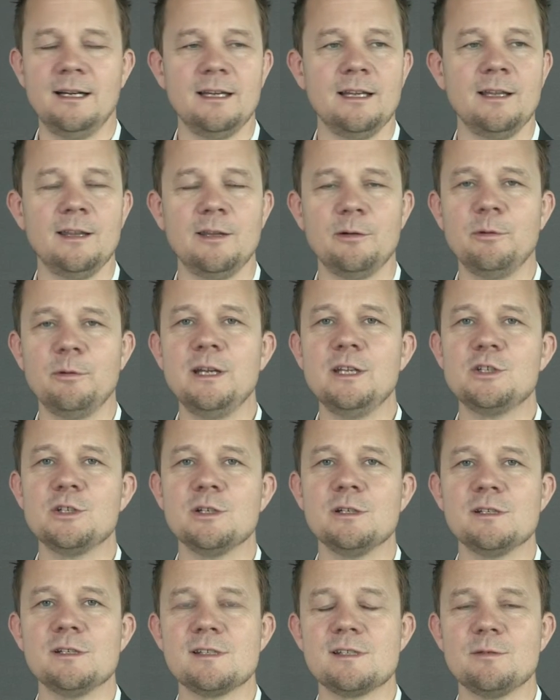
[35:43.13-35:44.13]
in the
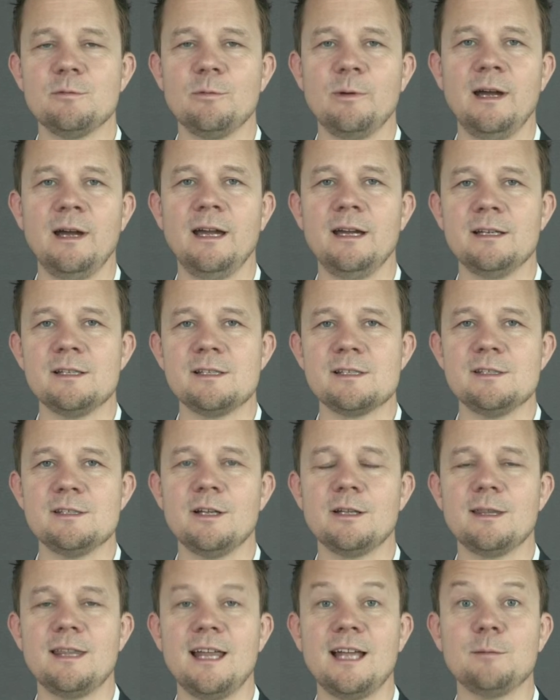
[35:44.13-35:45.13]
regions where it's
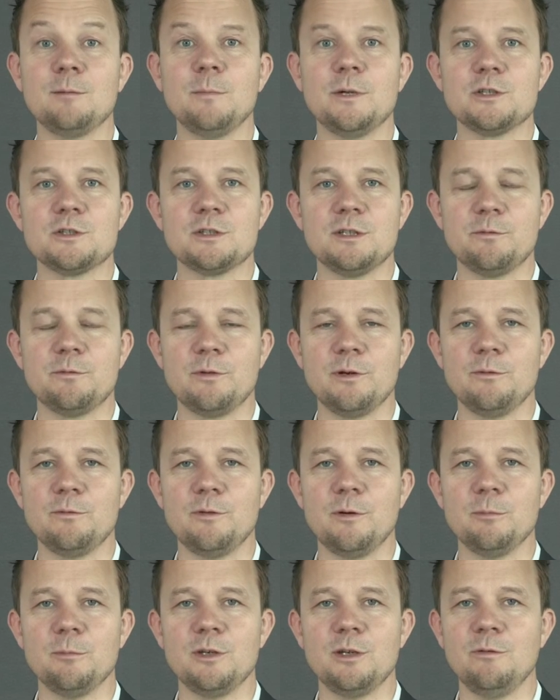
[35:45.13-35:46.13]
not that much different
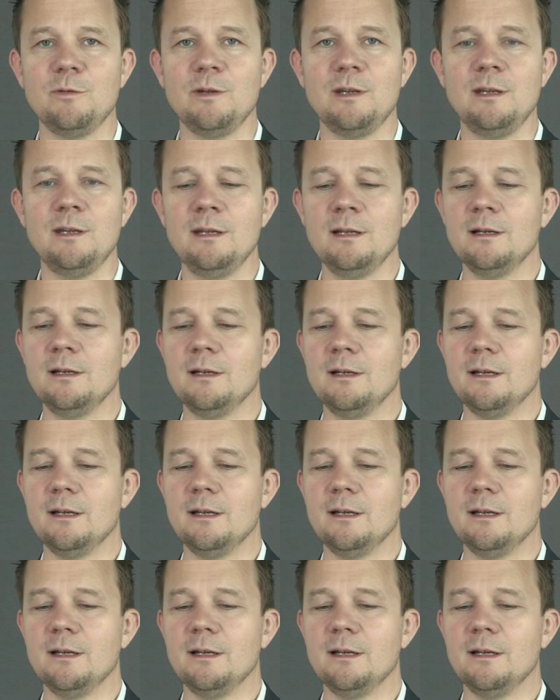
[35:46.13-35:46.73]
from TV.